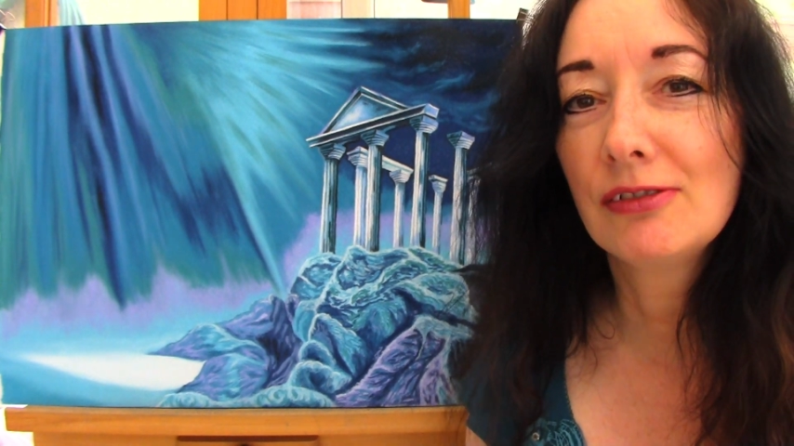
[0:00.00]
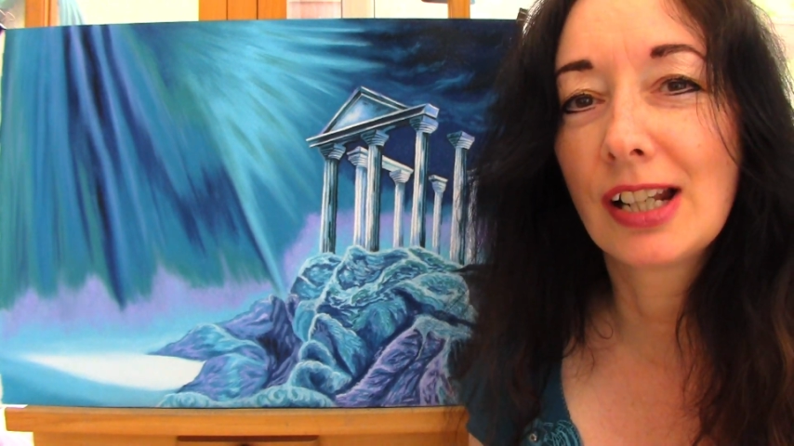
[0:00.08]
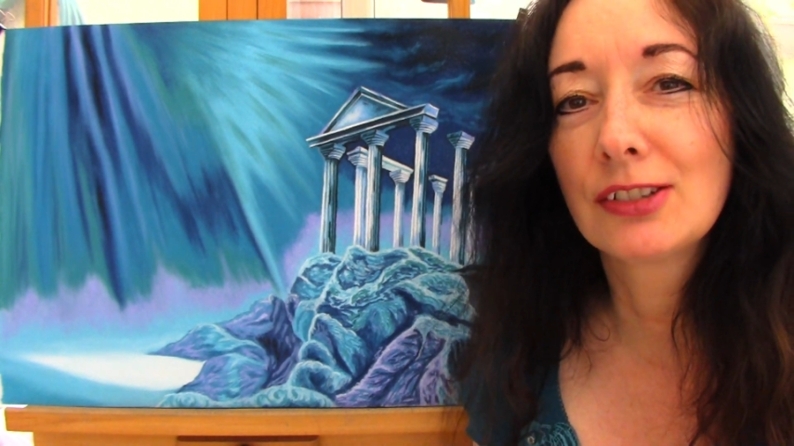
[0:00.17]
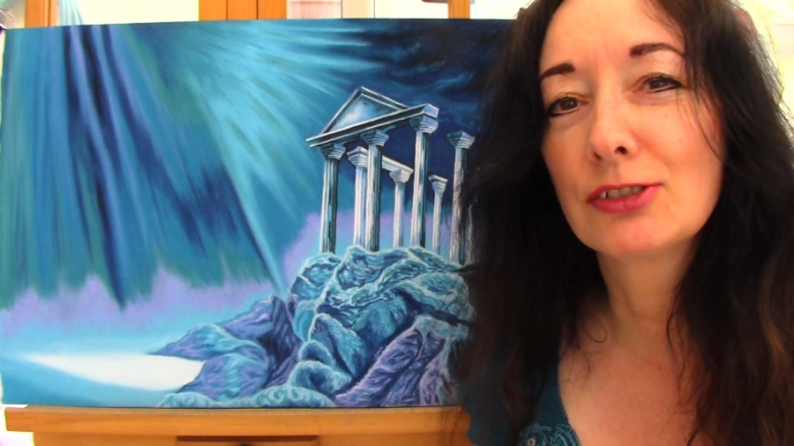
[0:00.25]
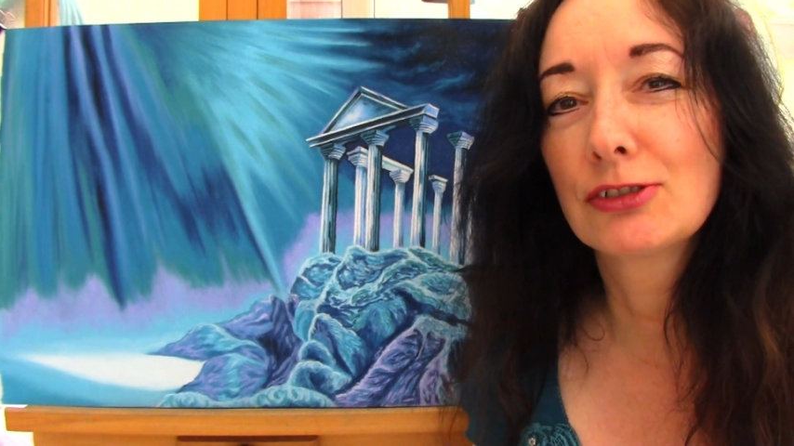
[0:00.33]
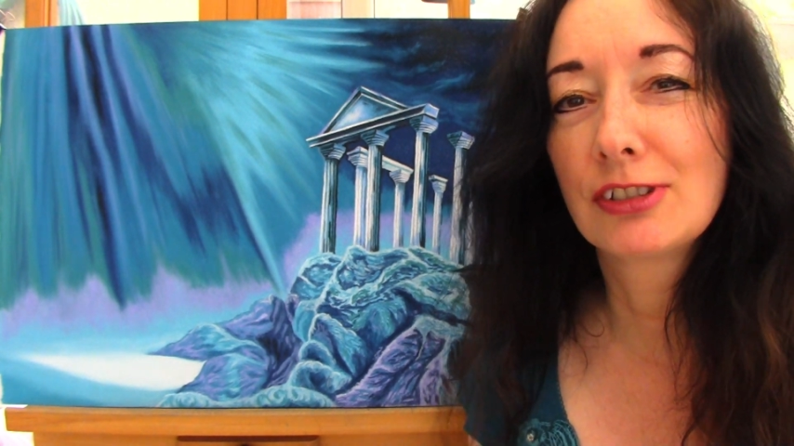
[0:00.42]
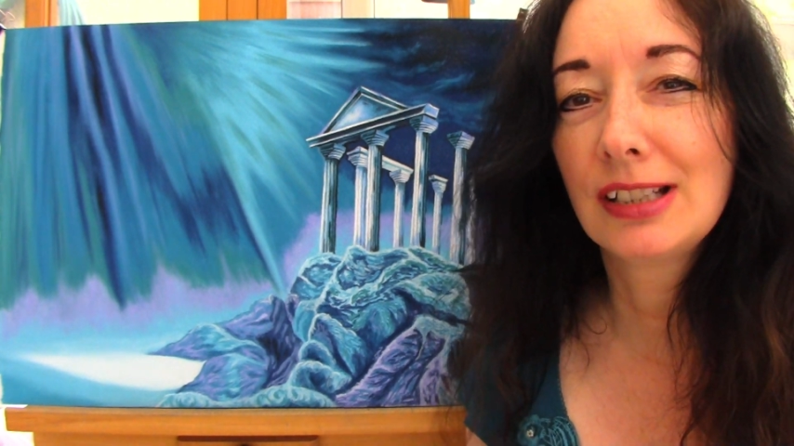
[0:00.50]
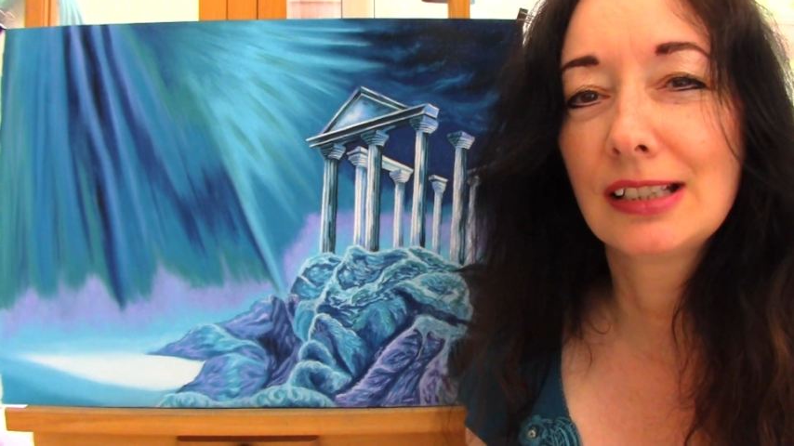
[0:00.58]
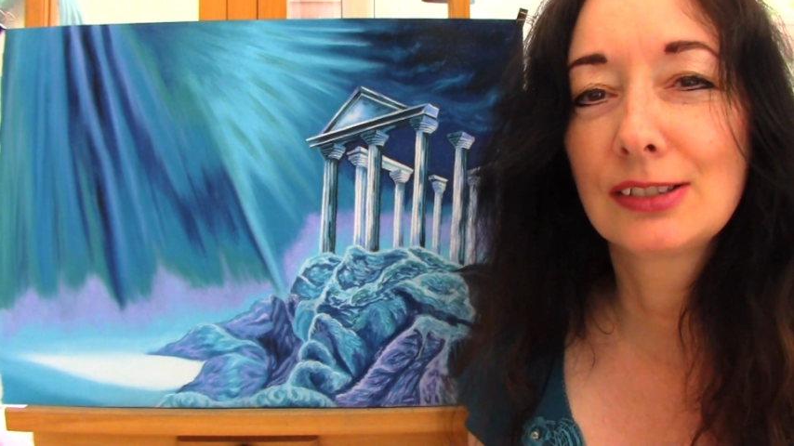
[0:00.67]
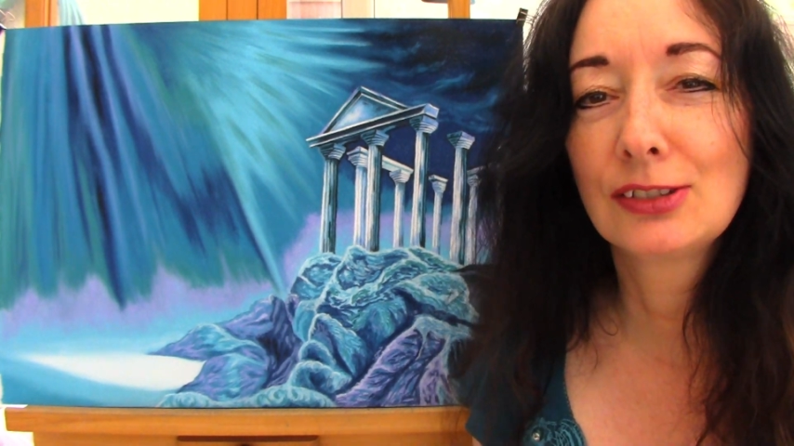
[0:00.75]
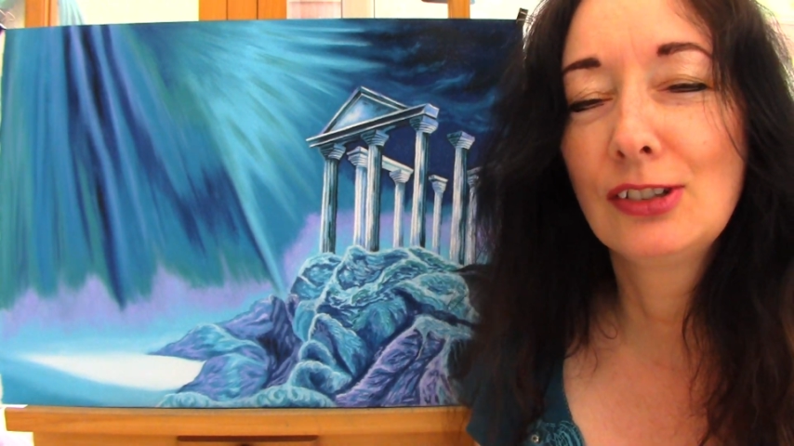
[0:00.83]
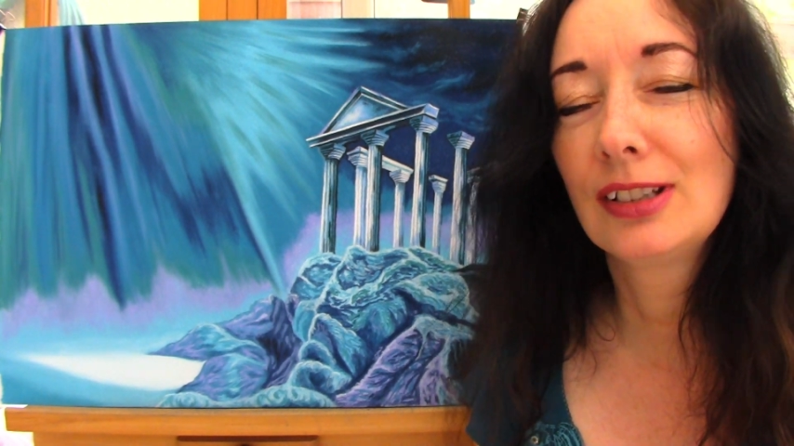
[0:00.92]

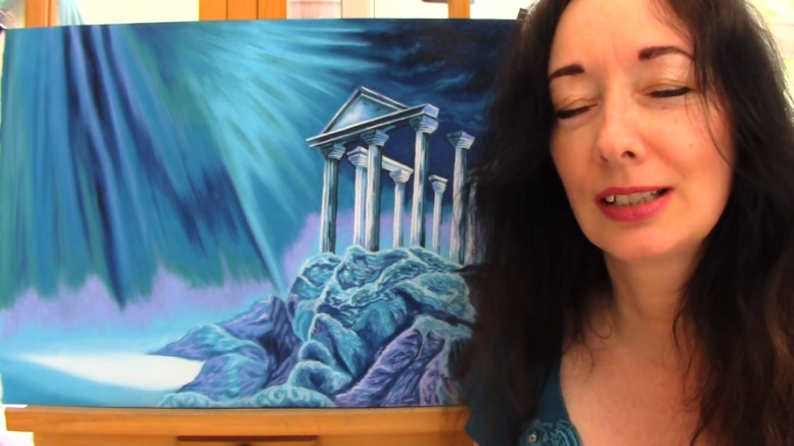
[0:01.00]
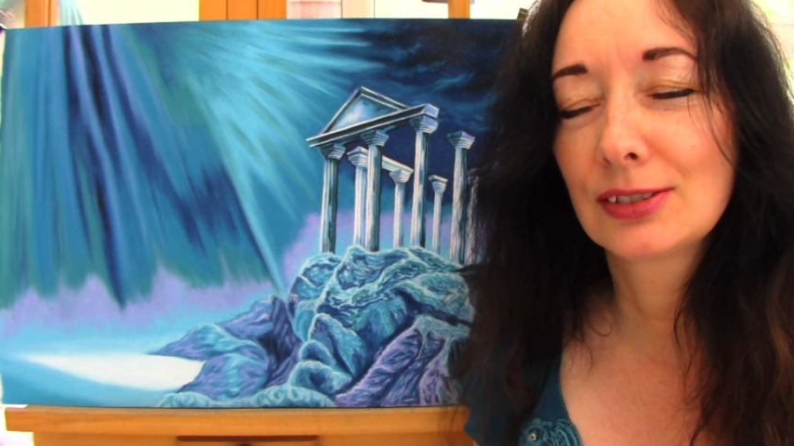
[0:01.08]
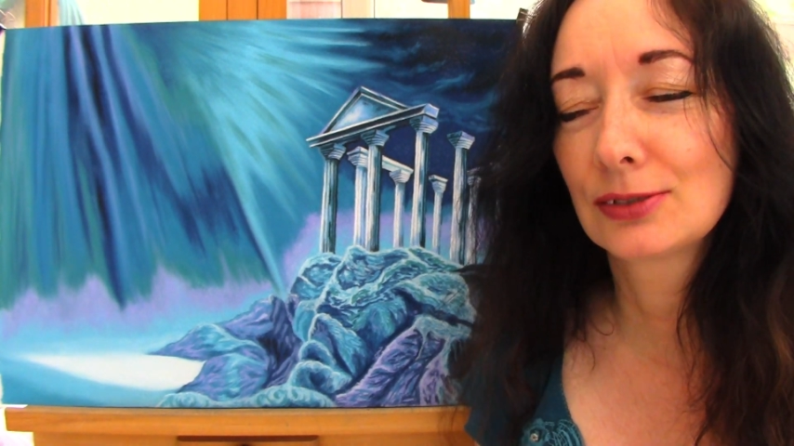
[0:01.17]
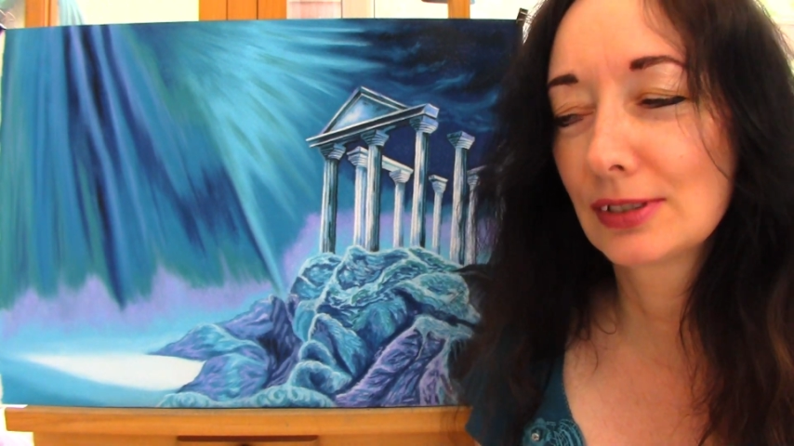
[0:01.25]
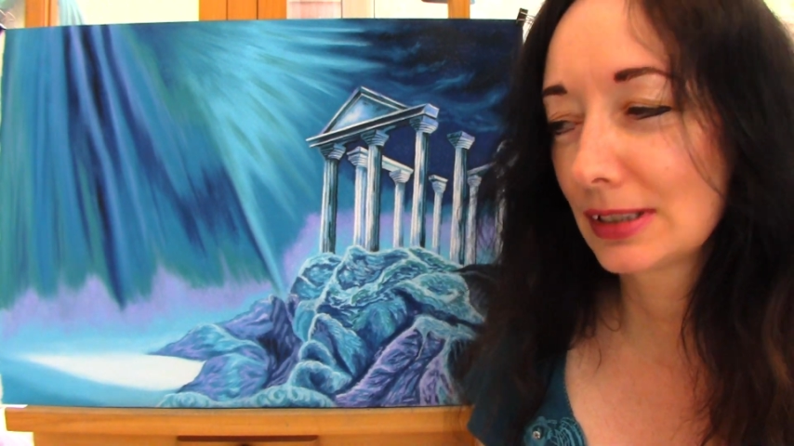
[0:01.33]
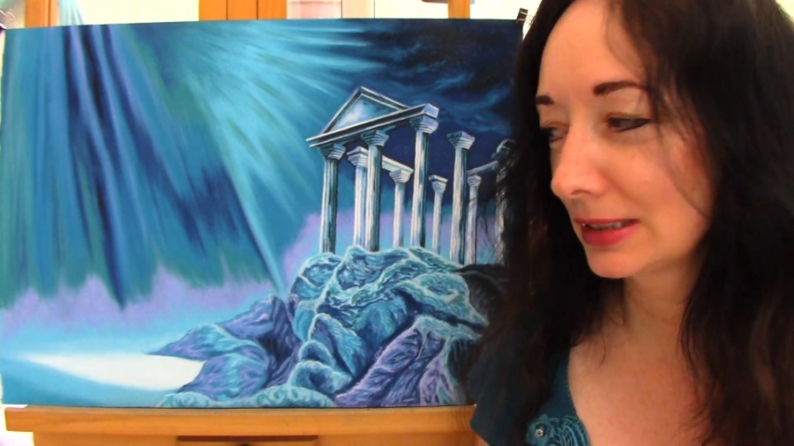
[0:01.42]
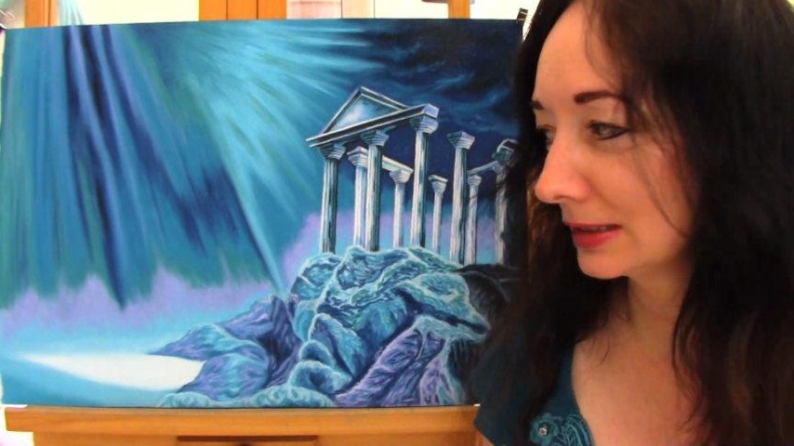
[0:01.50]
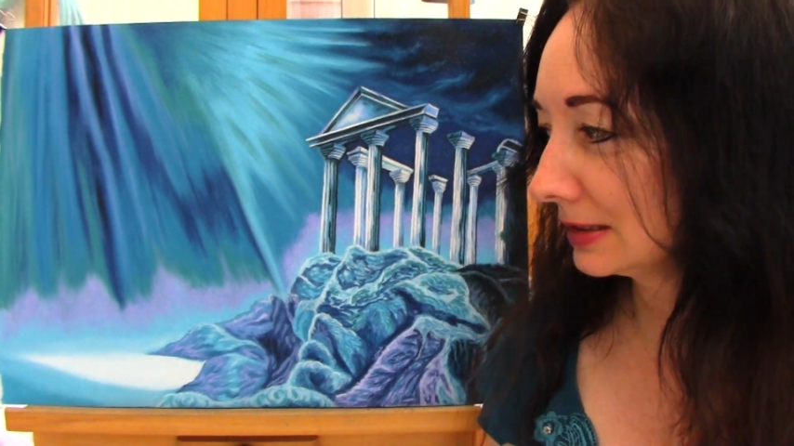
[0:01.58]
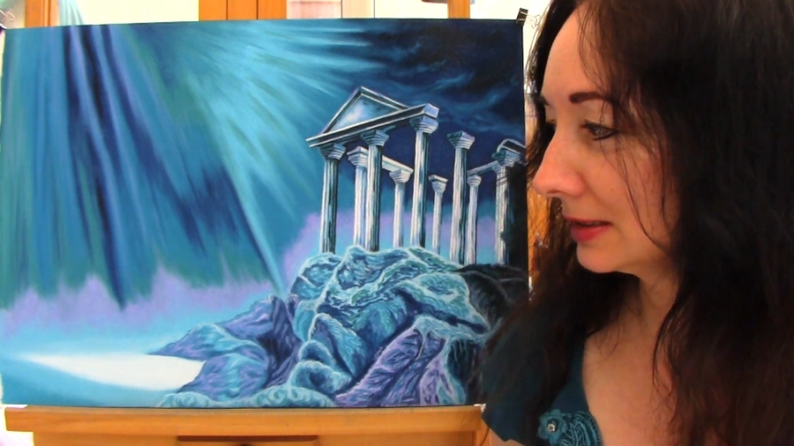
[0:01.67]
retrograde and all that sort of thing.